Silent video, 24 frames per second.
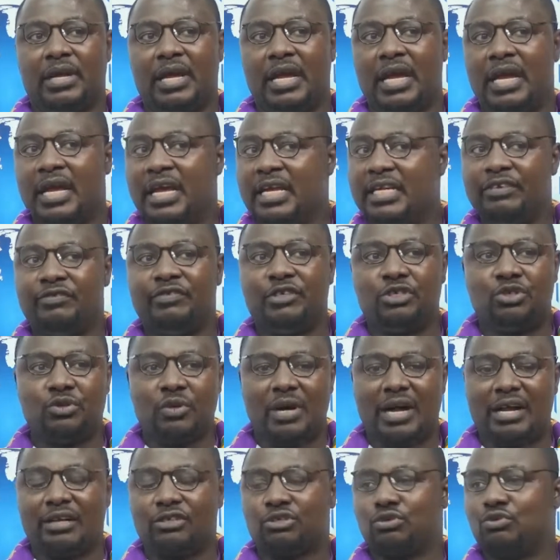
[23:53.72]

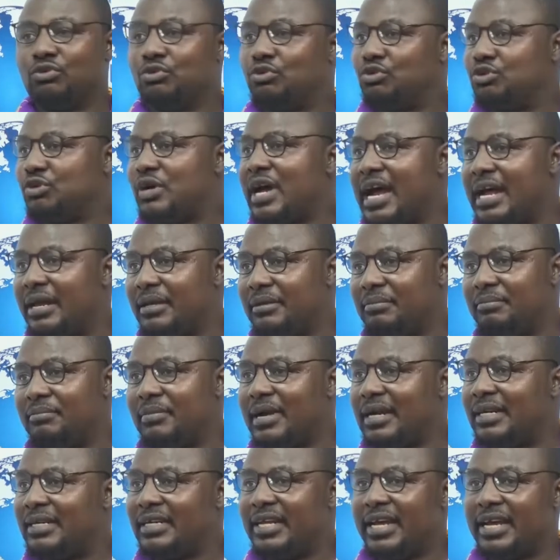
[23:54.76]
Individuals could try,
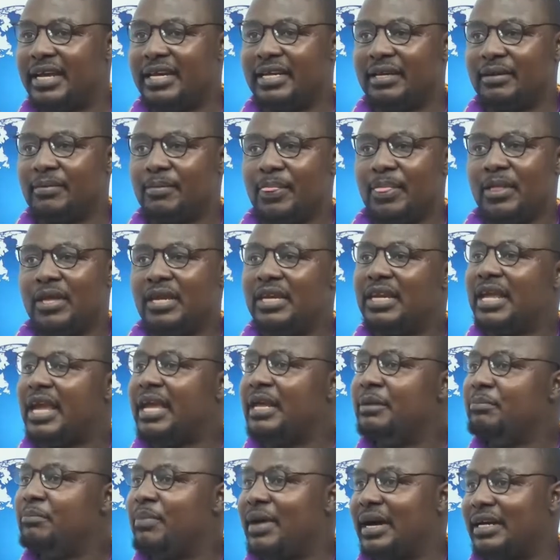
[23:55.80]
but then the
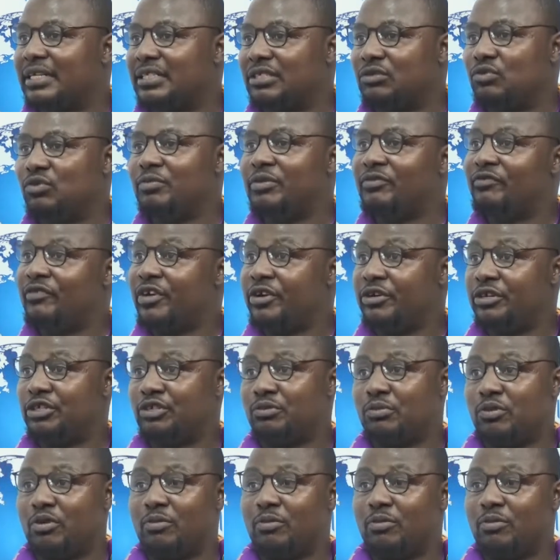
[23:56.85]
impact will be very small.